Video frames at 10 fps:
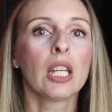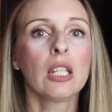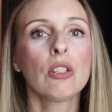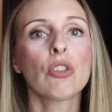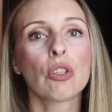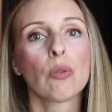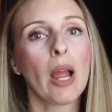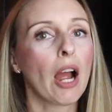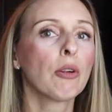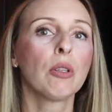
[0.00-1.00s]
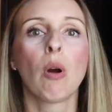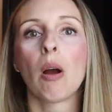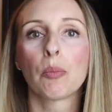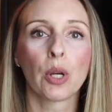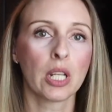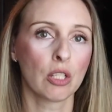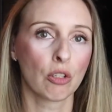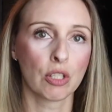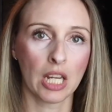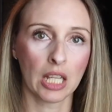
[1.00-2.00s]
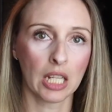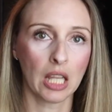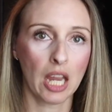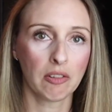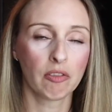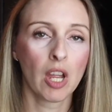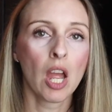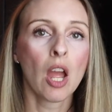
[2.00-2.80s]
into how you operate in your daily life.